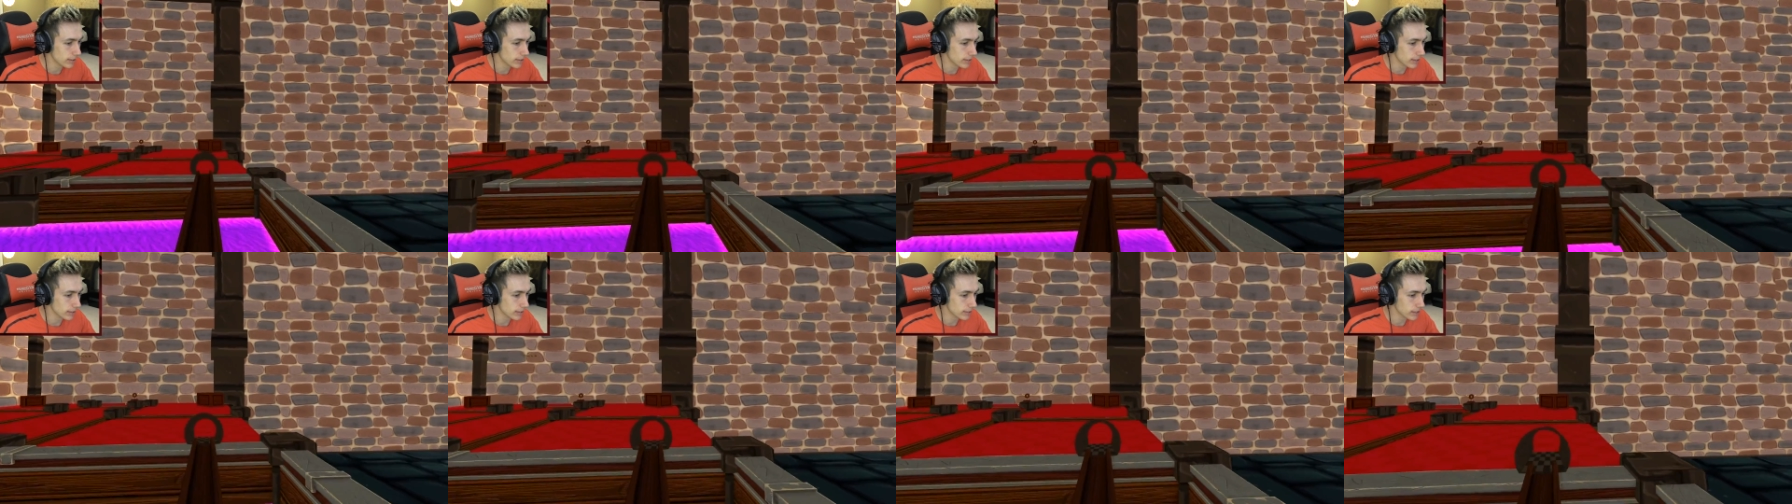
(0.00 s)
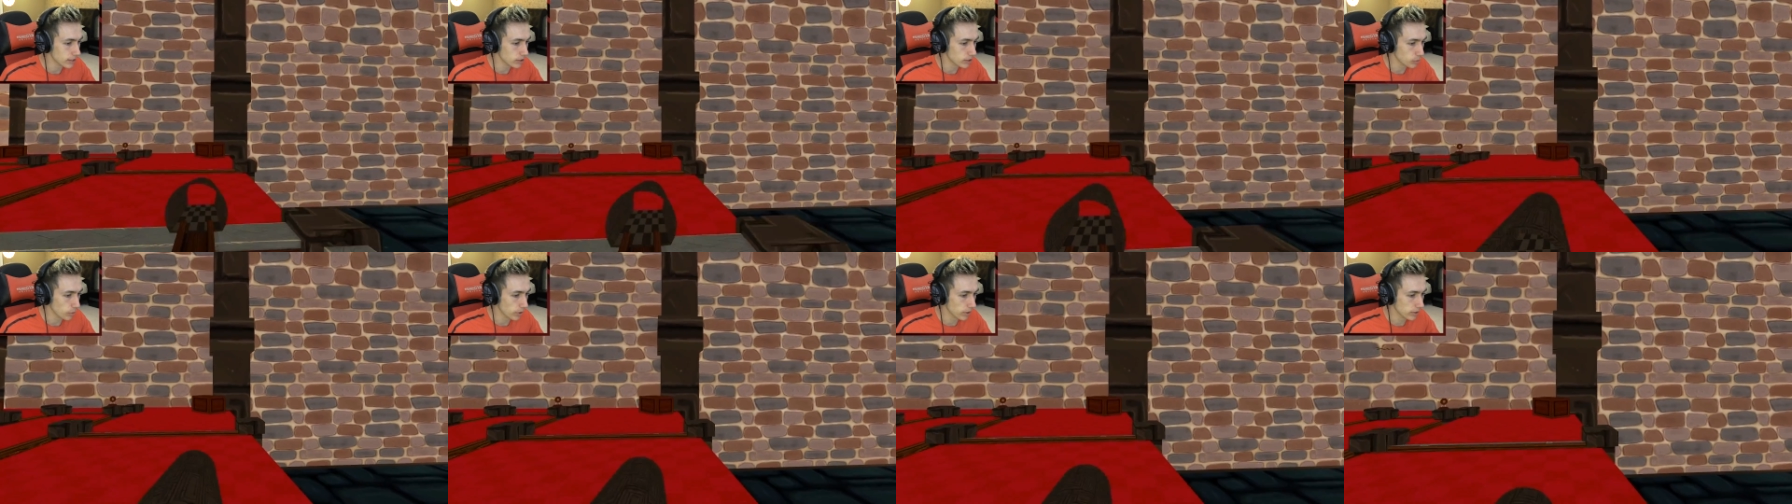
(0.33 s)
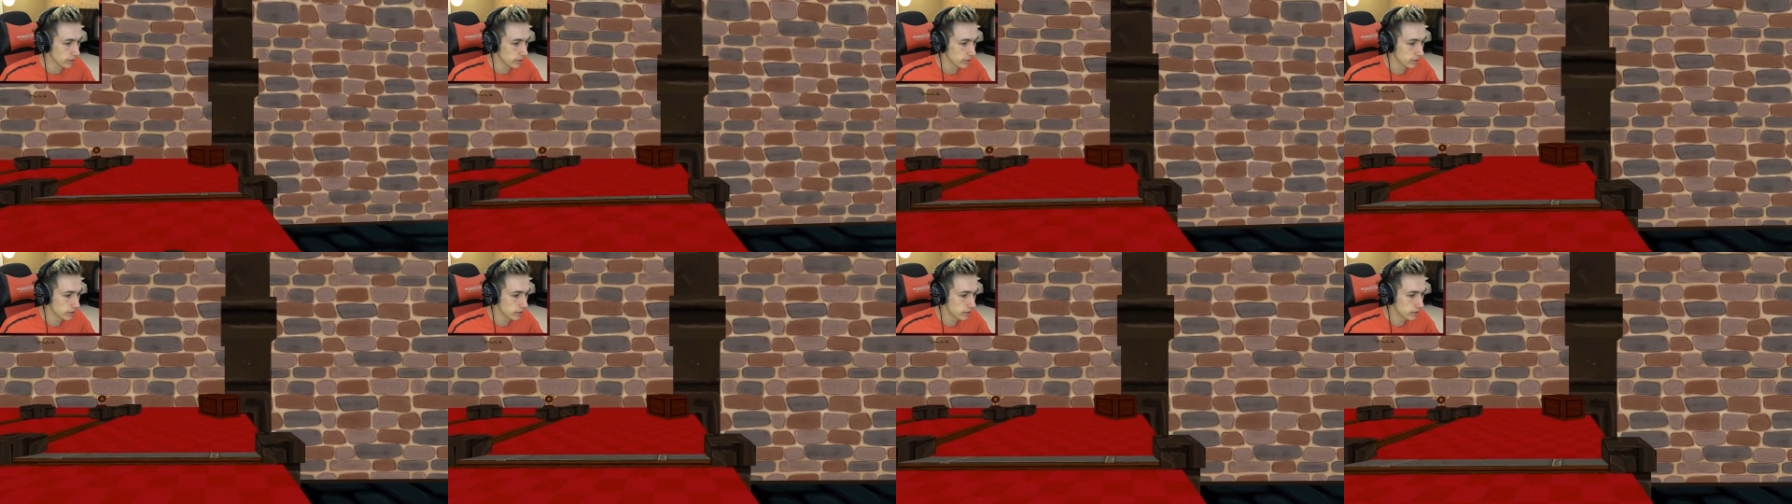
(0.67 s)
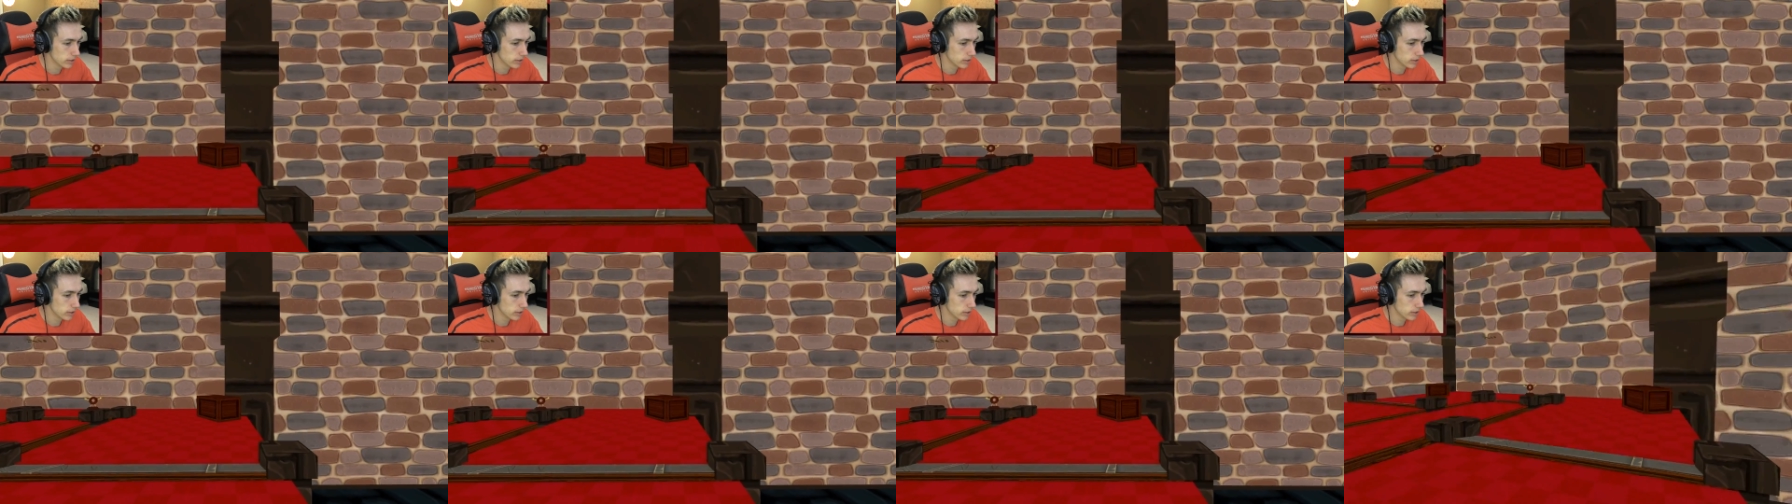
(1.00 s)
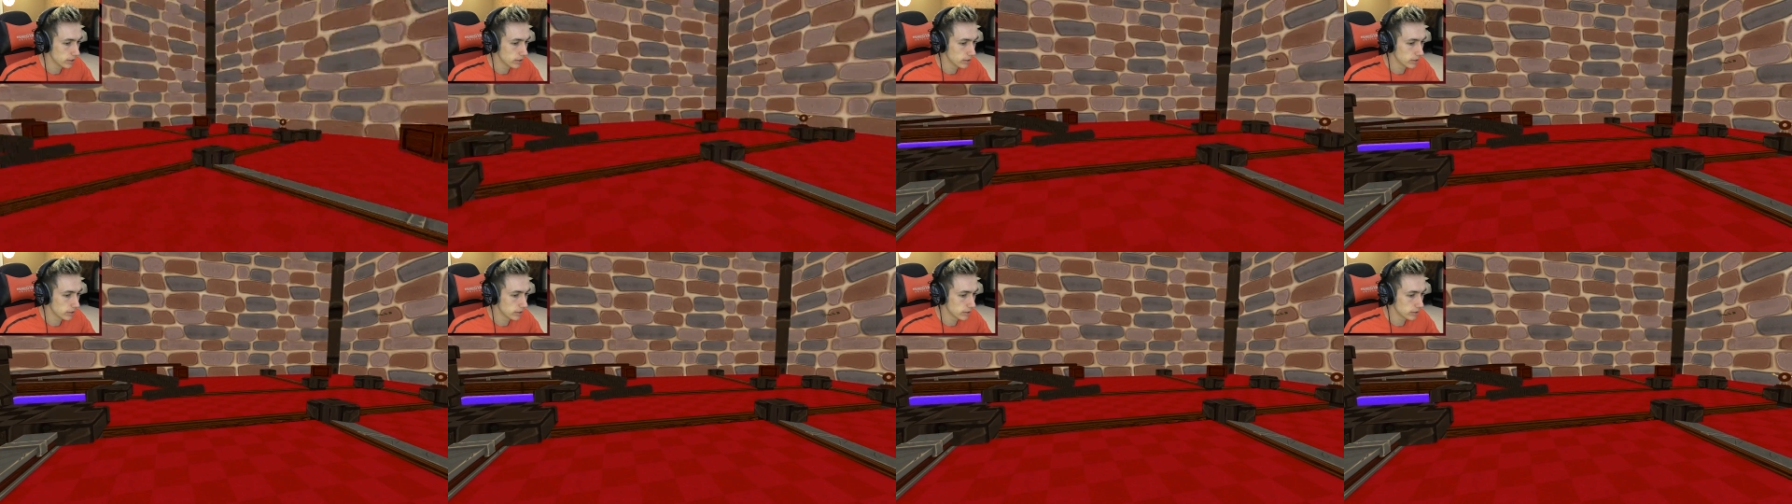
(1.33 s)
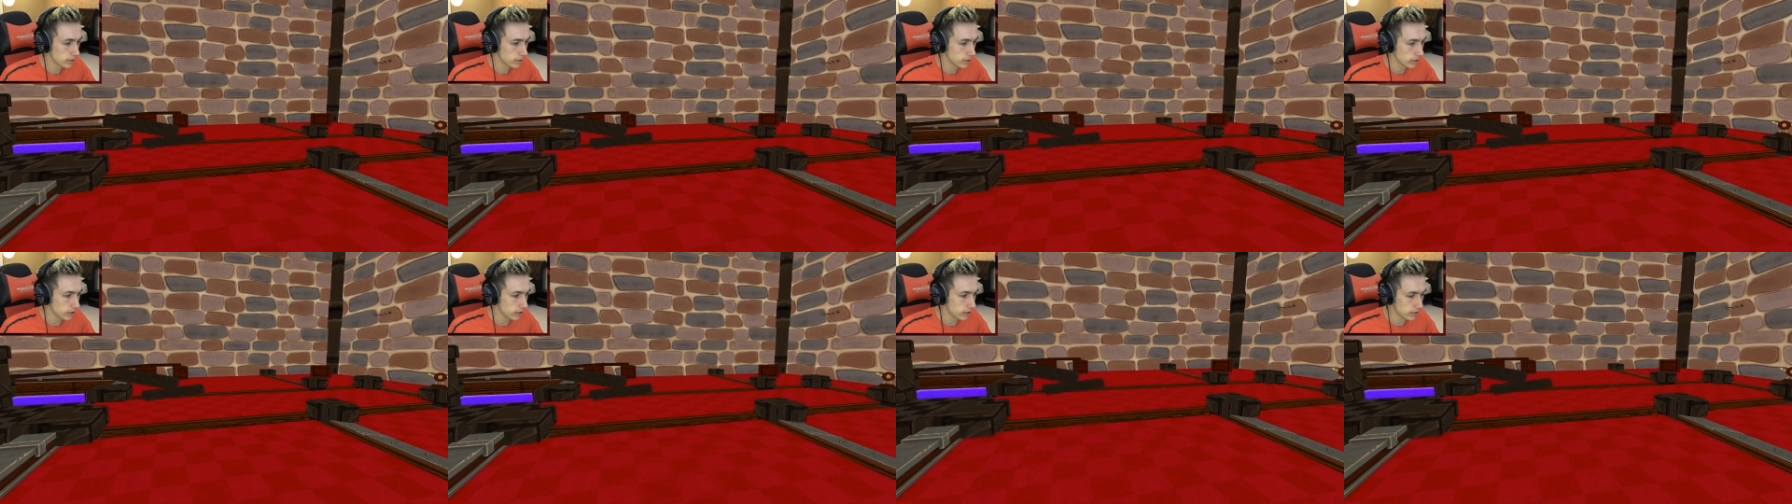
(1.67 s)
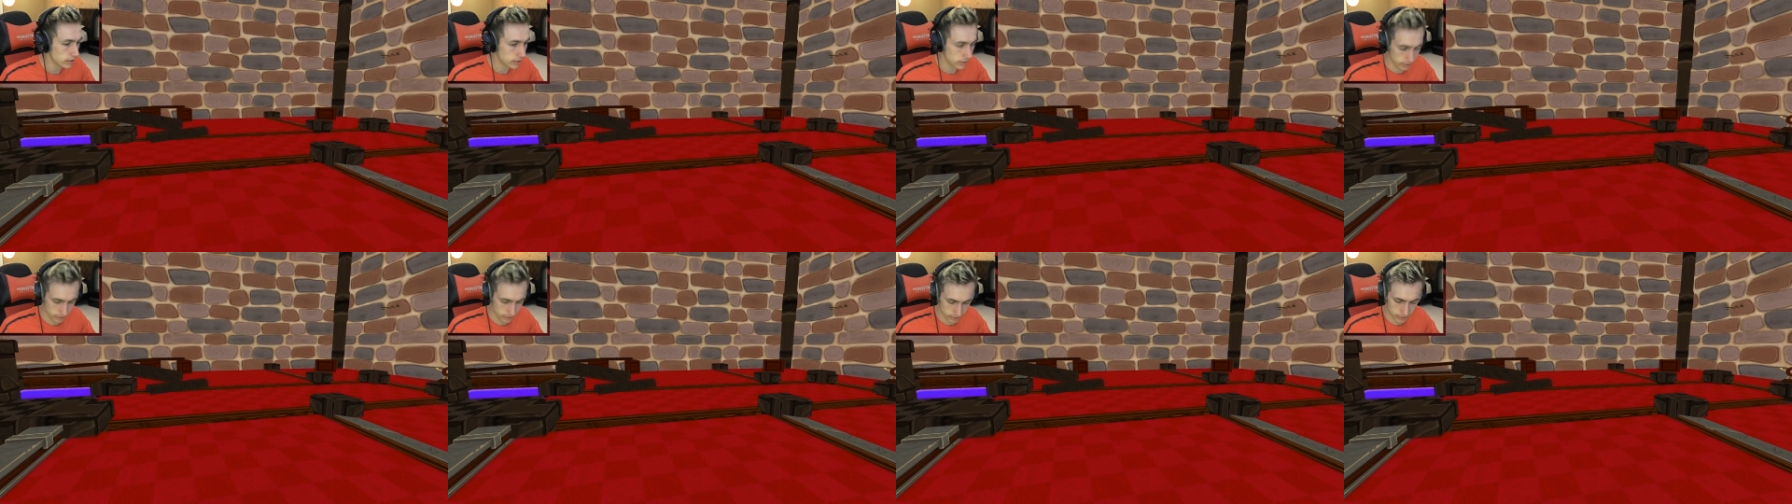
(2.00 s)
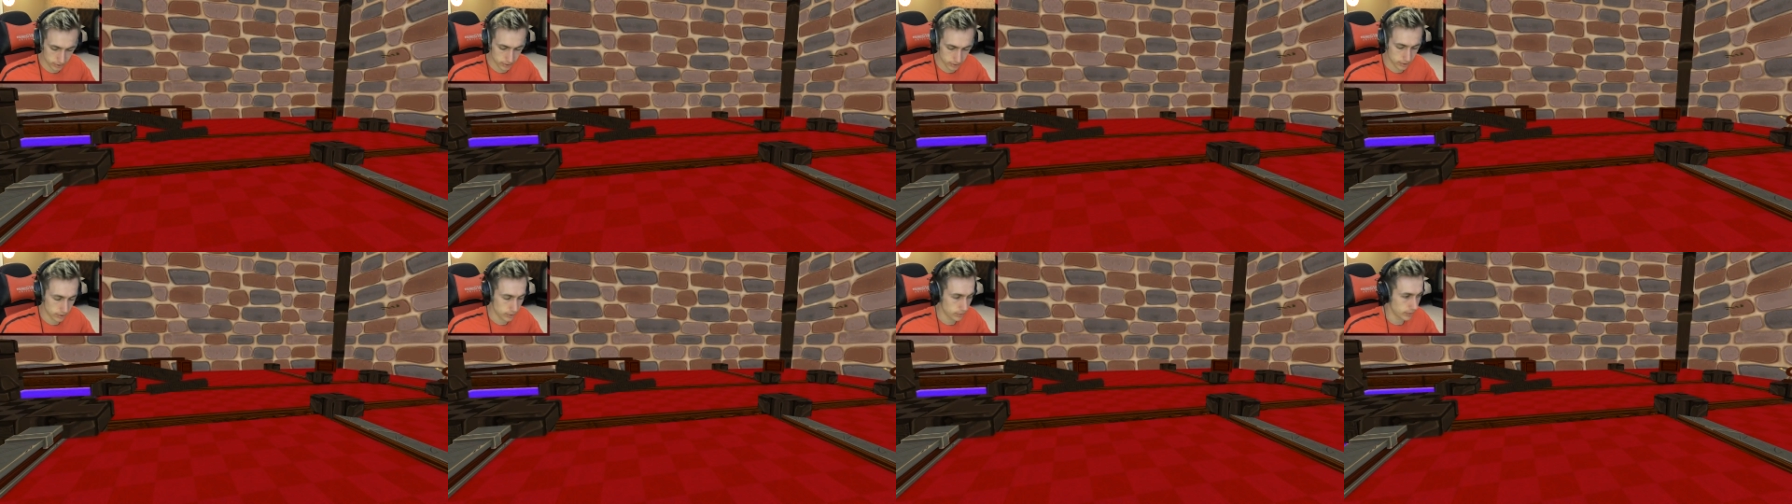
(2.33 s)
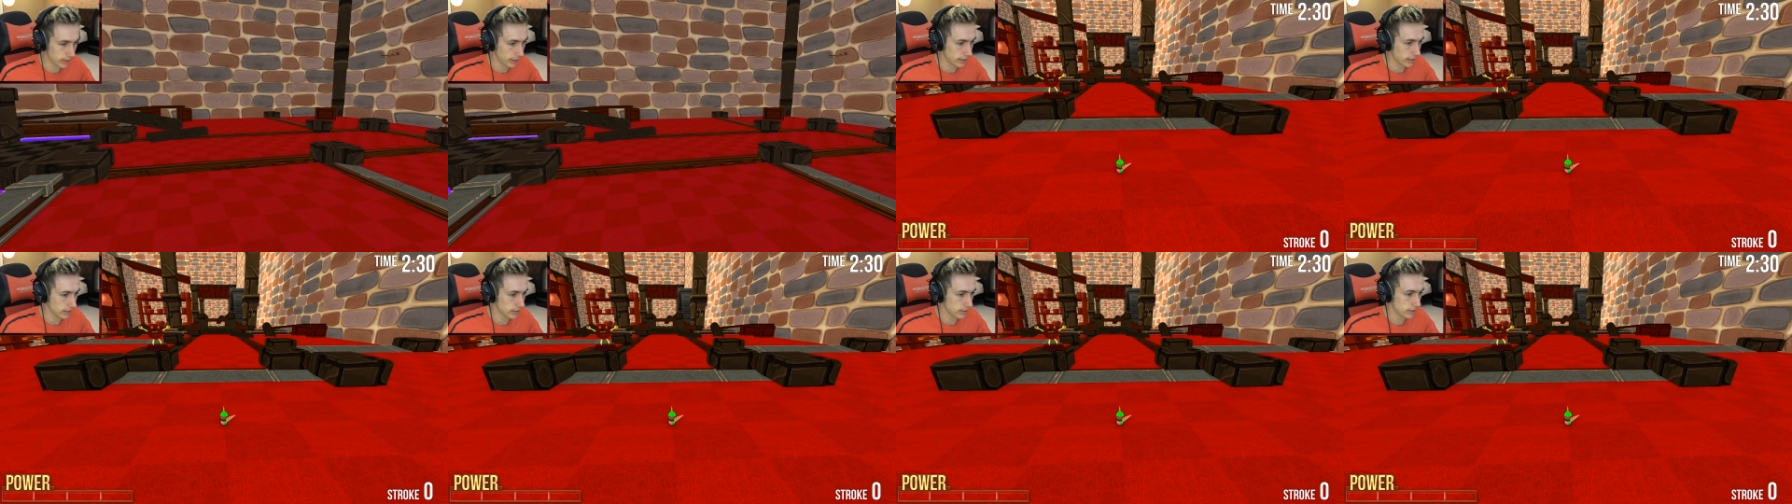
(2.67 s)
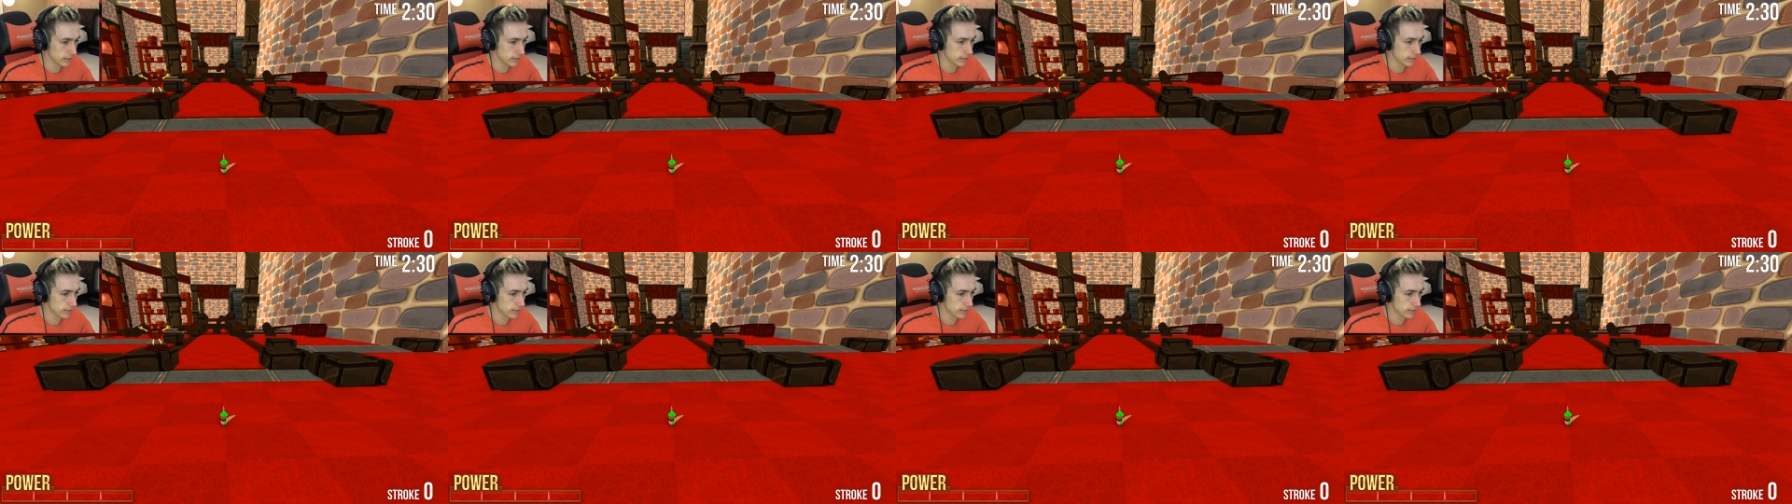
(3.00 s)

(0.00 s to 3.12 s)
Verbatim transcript: Yeah, it's this one. No, you need. Wait.